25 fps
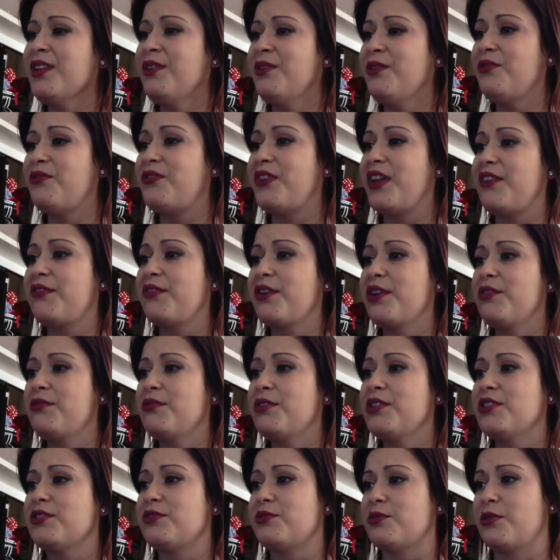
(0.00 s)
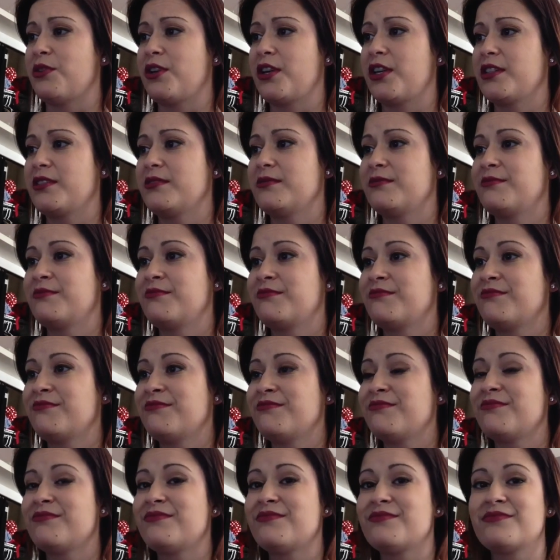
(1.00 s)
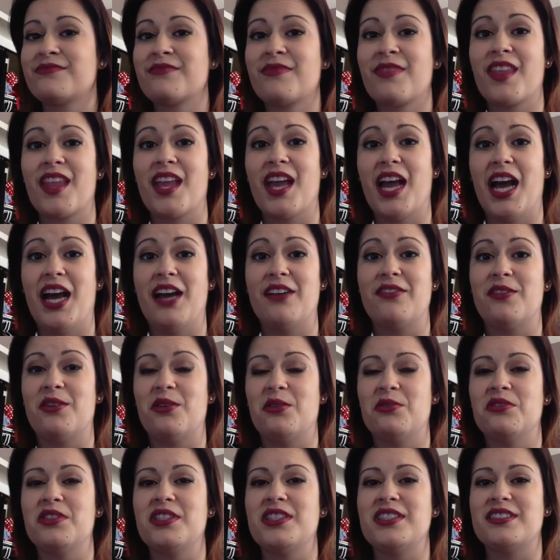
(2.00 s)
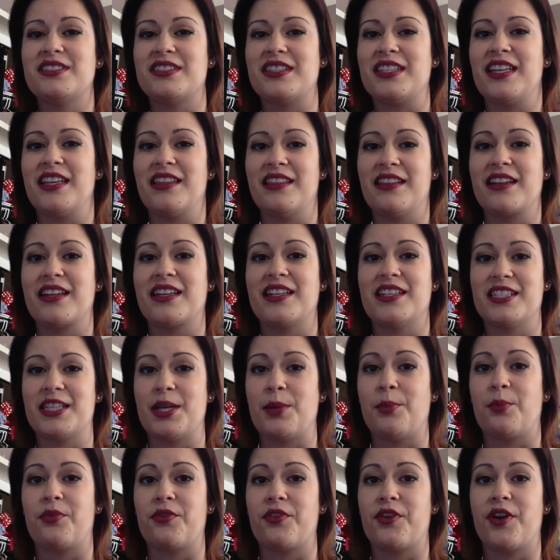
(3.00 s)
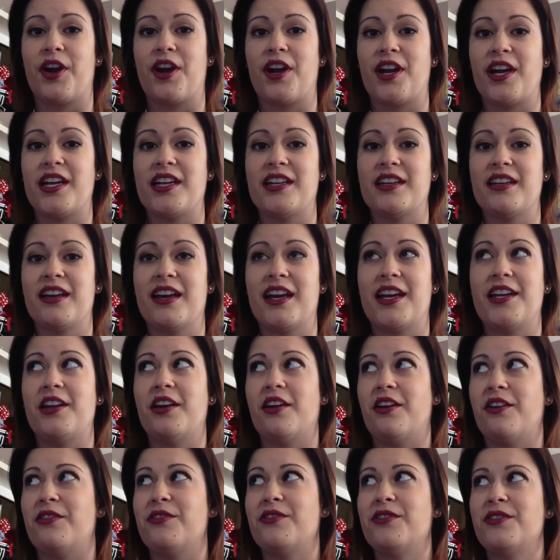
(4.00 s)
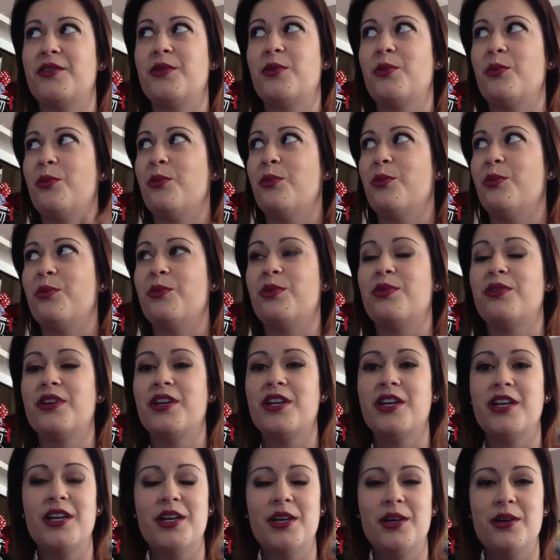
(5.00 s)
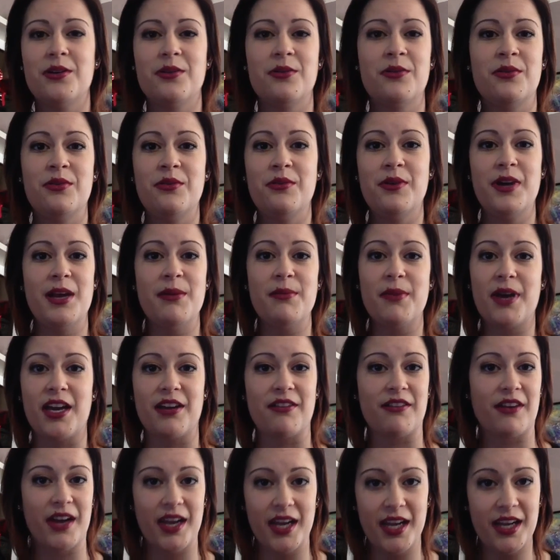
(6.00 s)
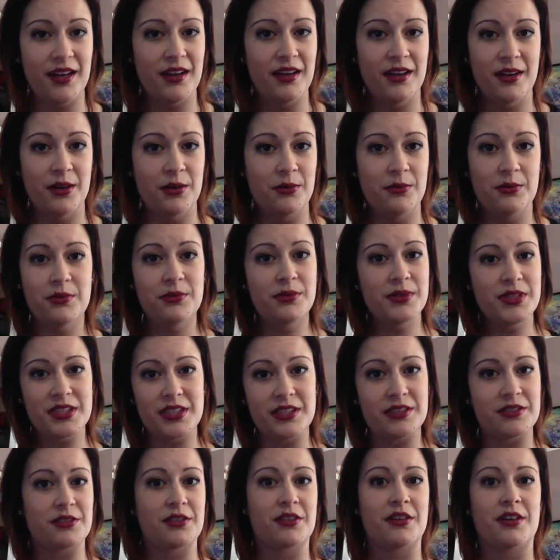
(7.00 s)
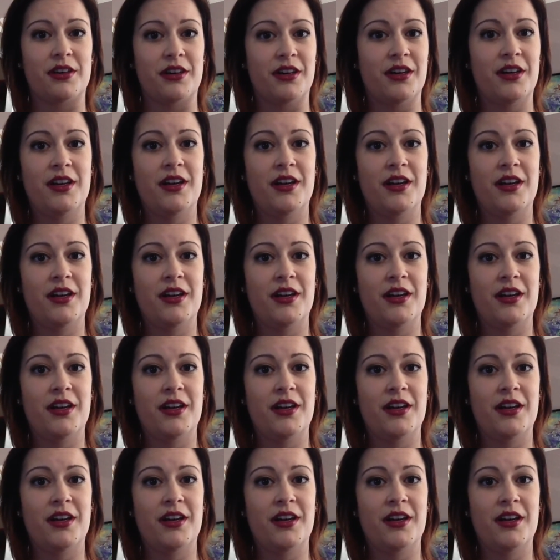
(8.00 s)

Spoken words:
Favorite resort? I've only seen the Contemporary. I know. Who am I, right? Who is this girl?